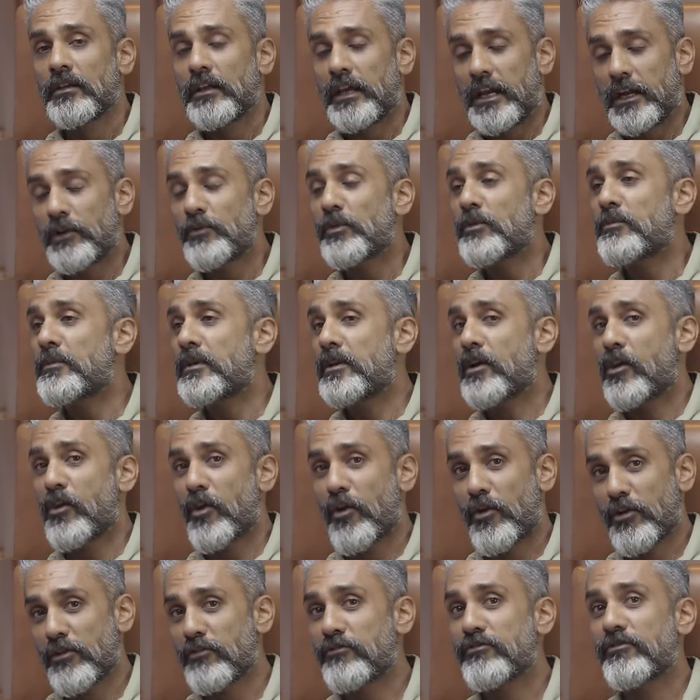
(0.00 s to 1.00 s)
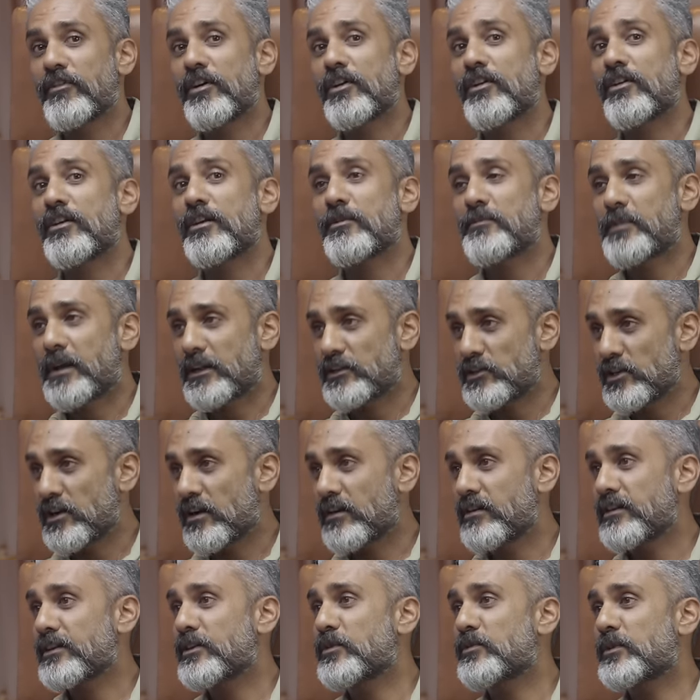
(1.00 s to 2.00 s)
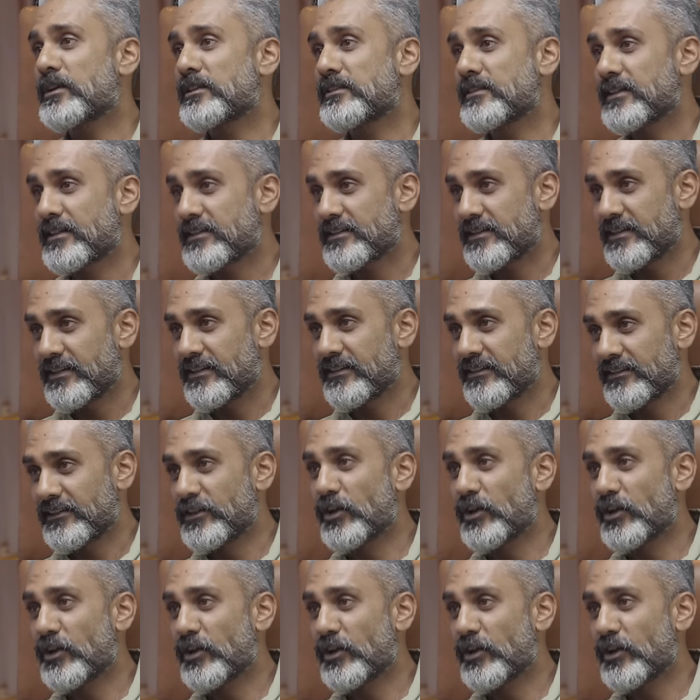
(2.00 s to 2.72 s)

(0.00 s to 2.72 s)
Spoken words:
it would be a lot of fun on an Apache RTR 160.